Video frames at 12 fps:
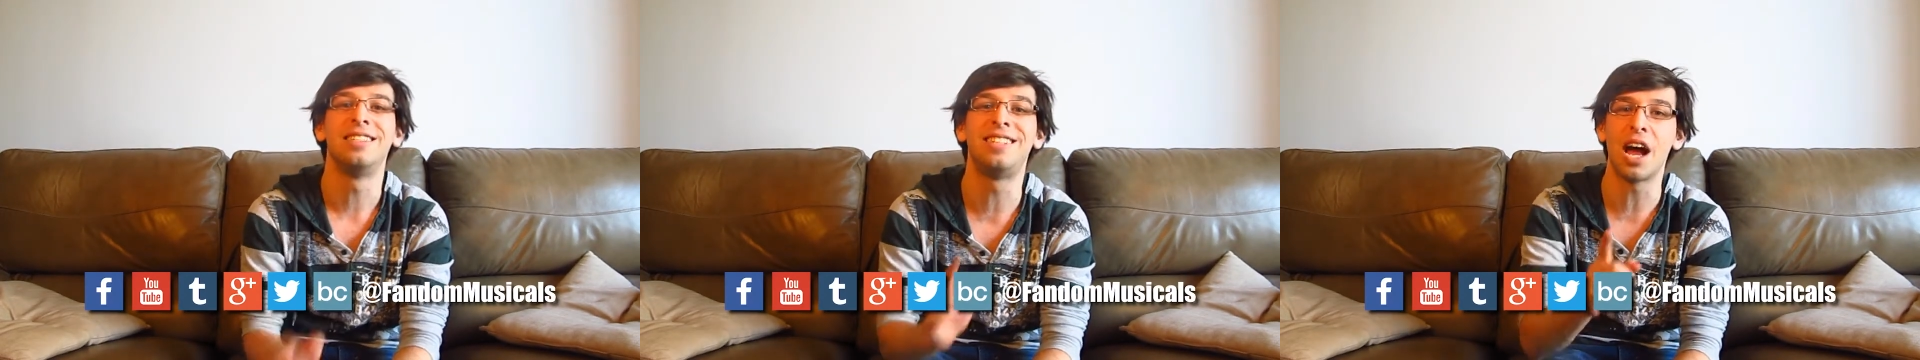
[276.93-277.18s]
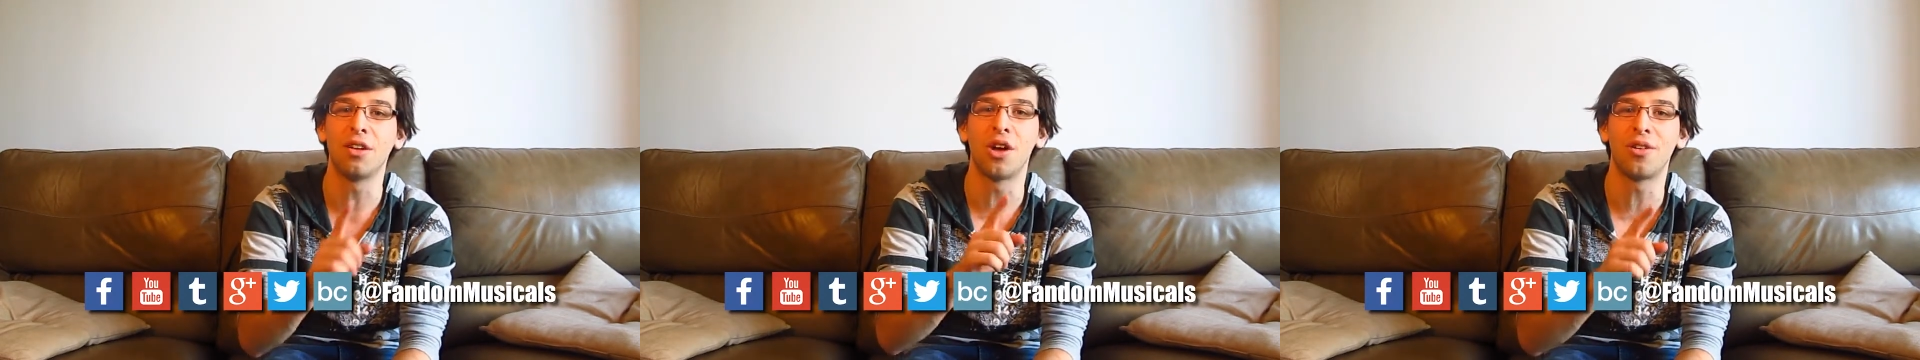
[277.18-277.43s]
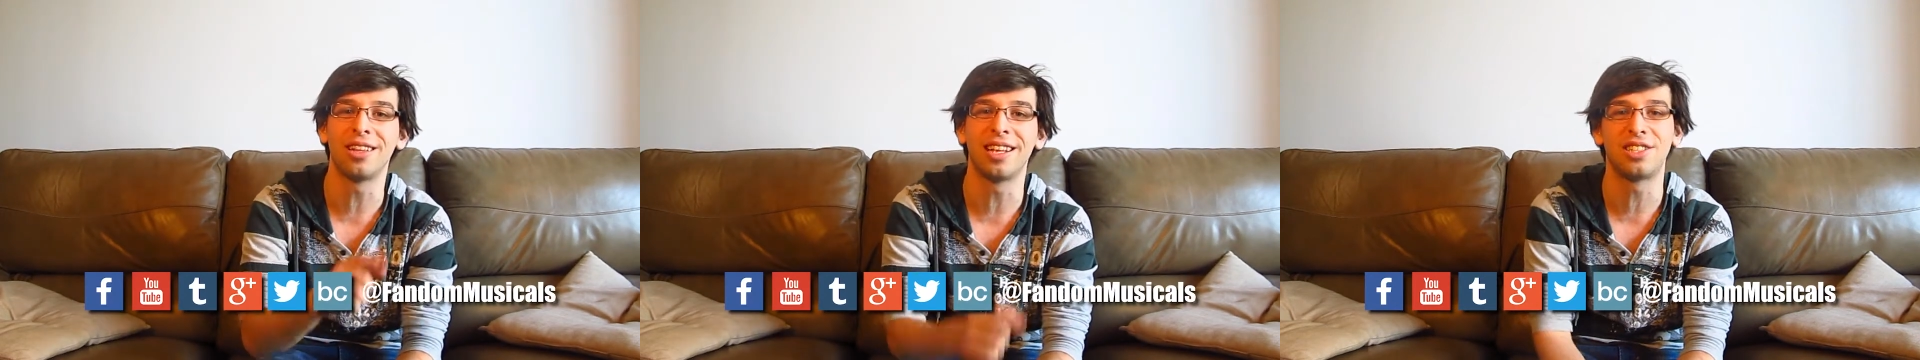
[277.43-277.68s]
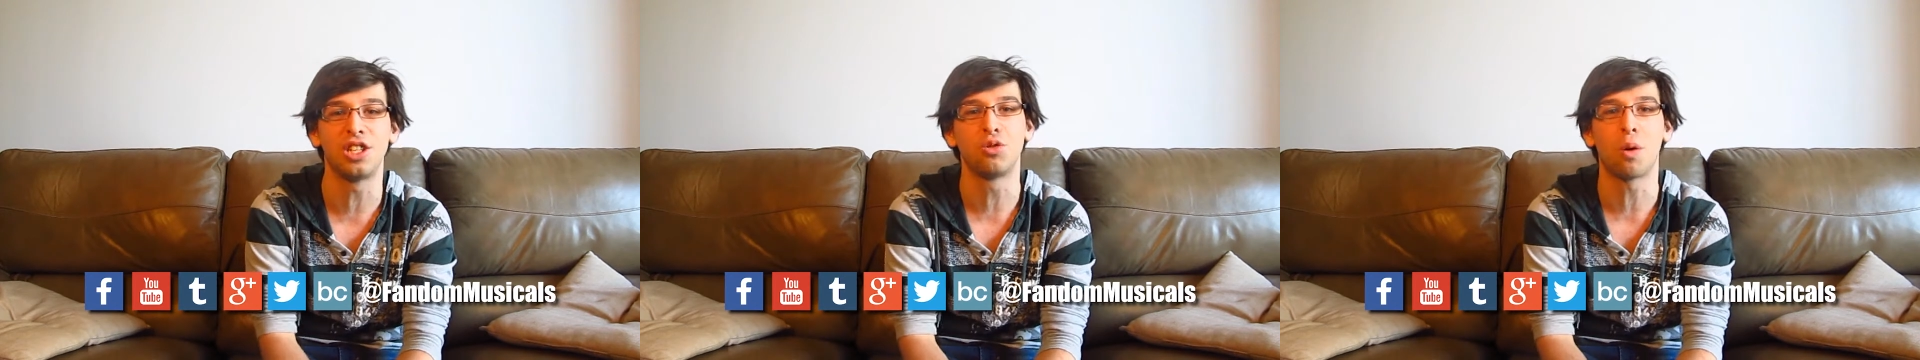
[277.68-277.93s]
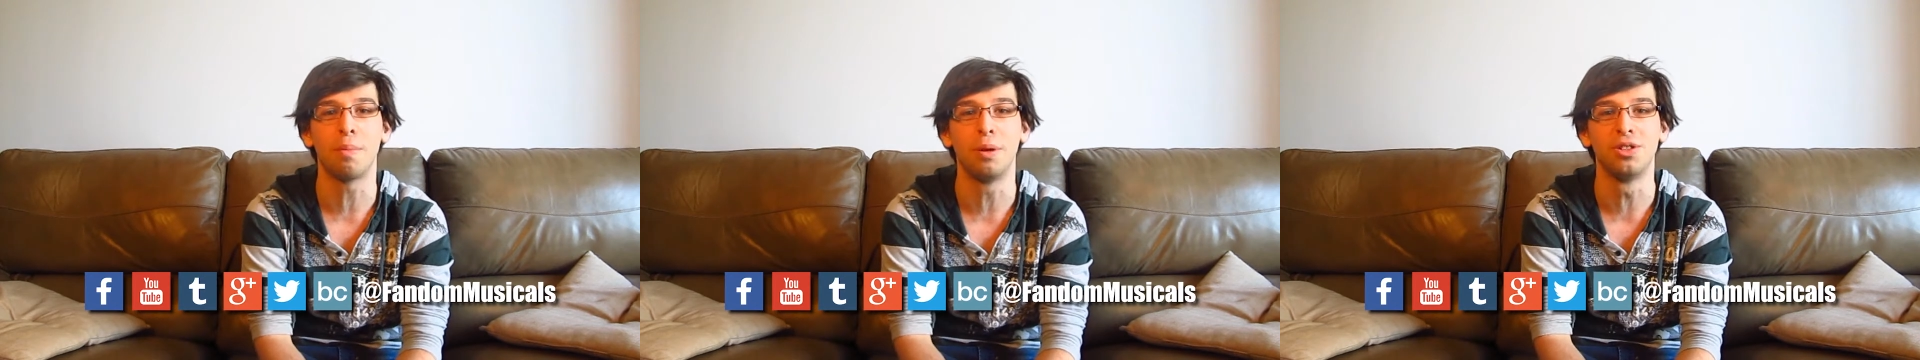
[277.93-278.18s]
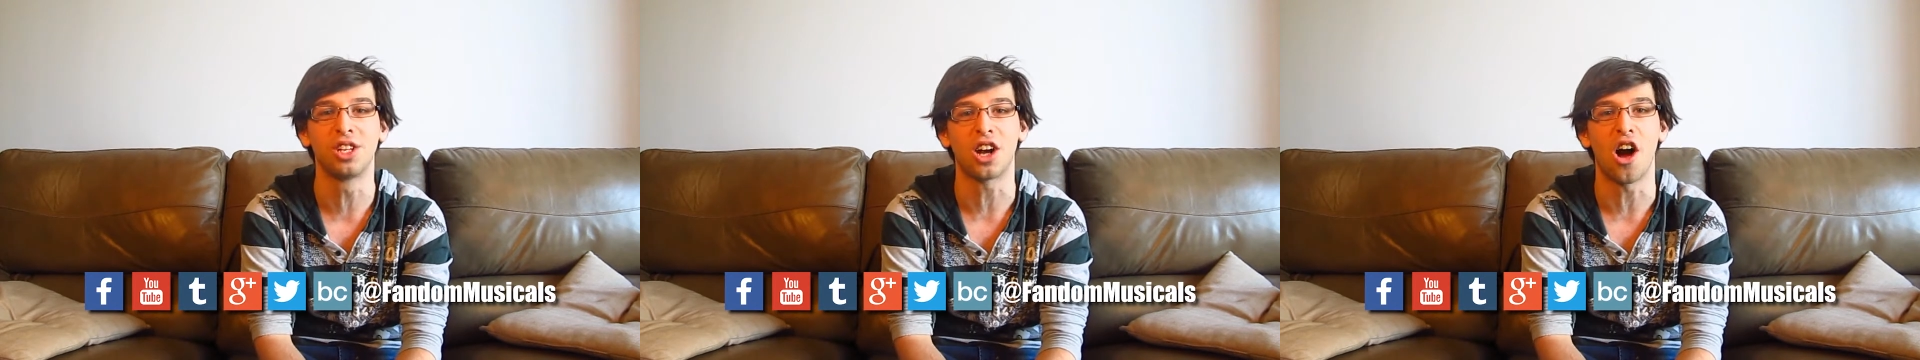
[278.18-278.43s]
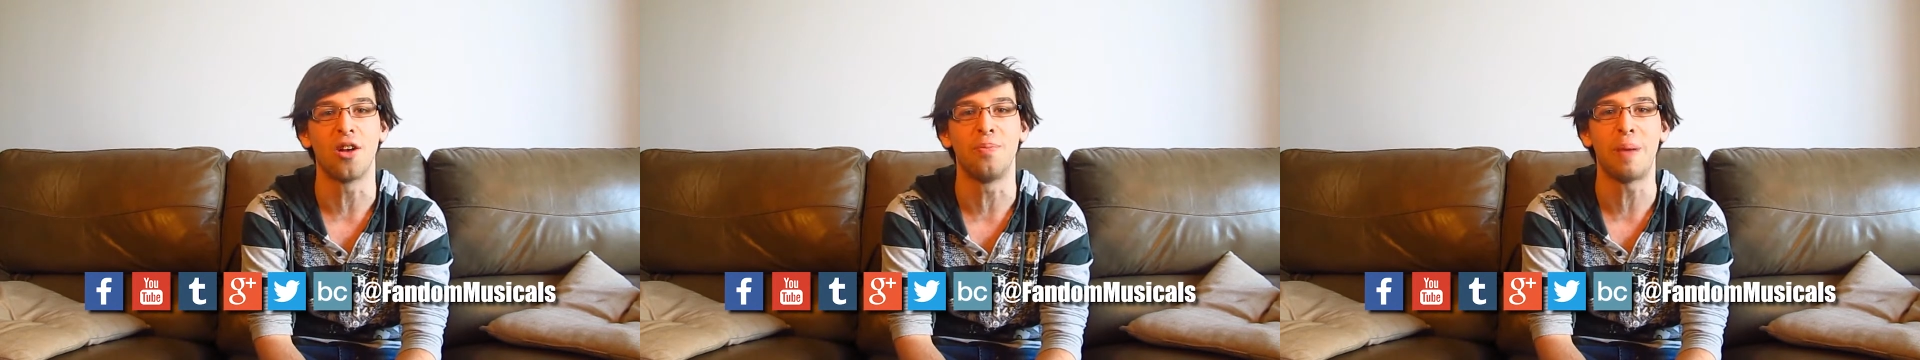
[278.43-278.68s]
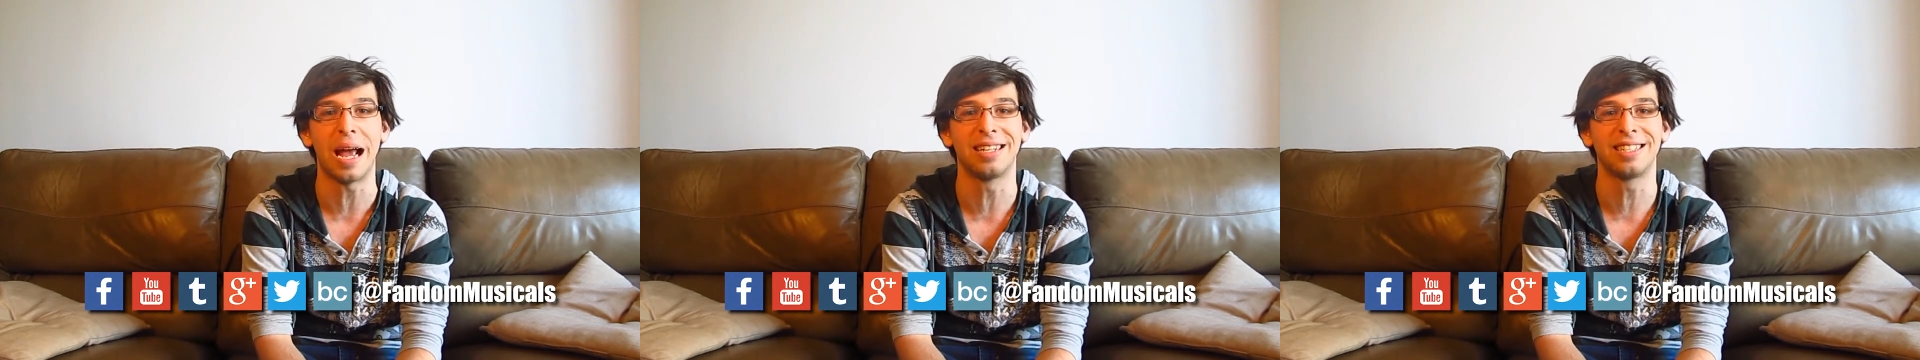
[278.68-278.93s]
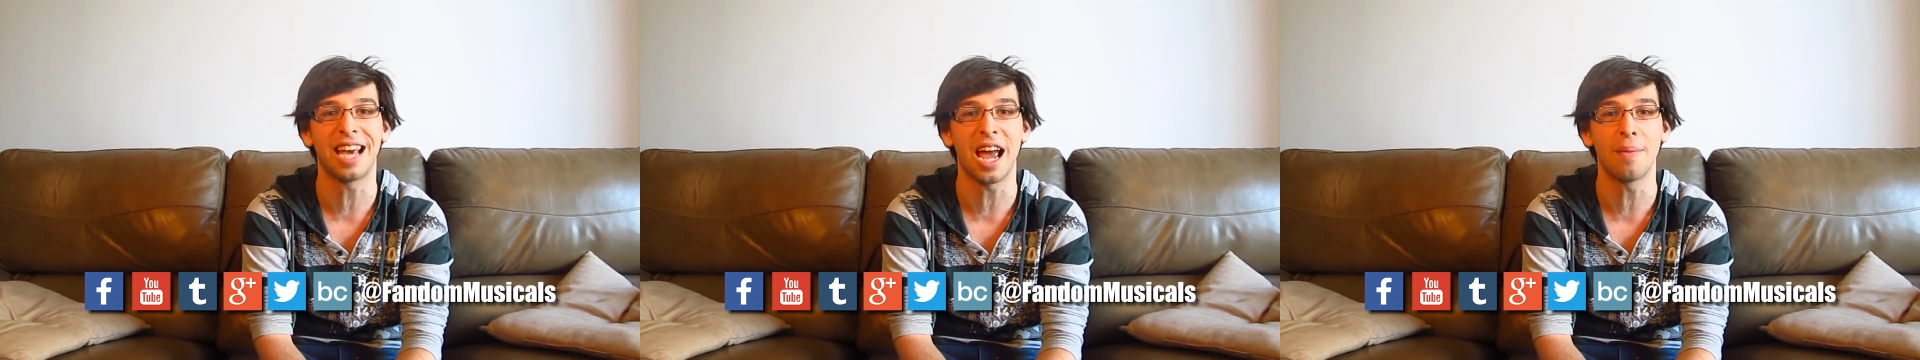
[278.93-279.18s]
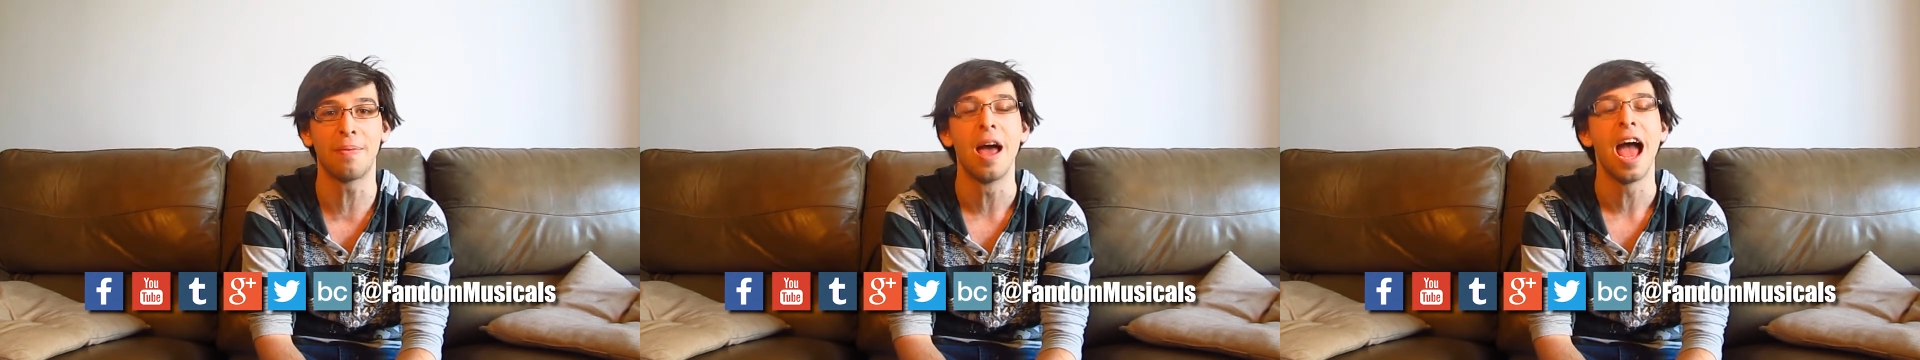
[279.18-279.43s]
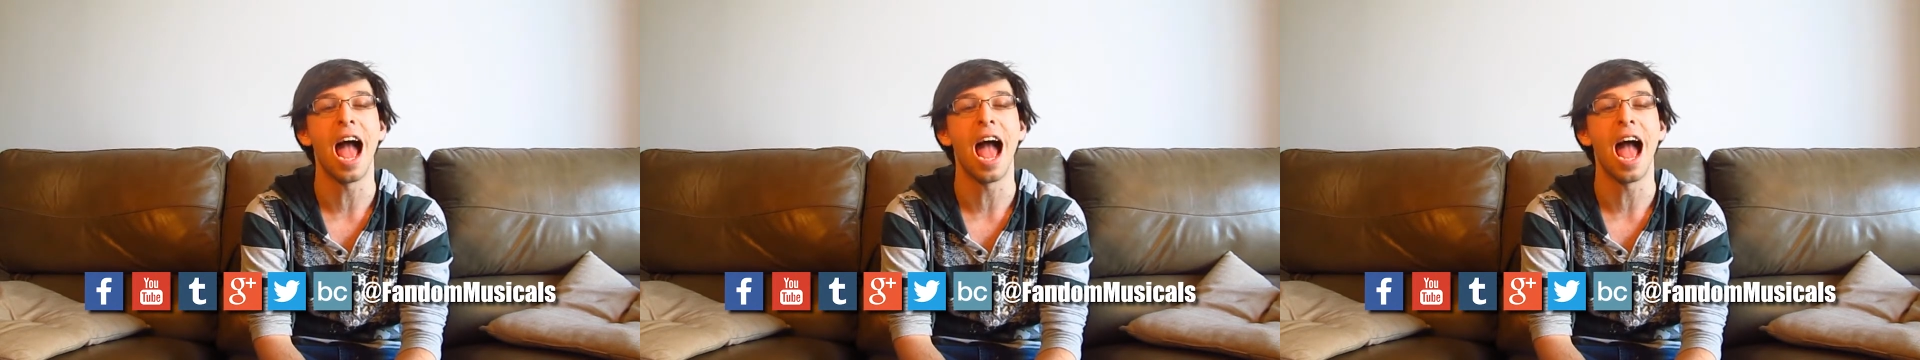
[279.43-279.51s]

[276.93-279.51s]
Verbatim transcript: download and listen to our music on Bandcamp,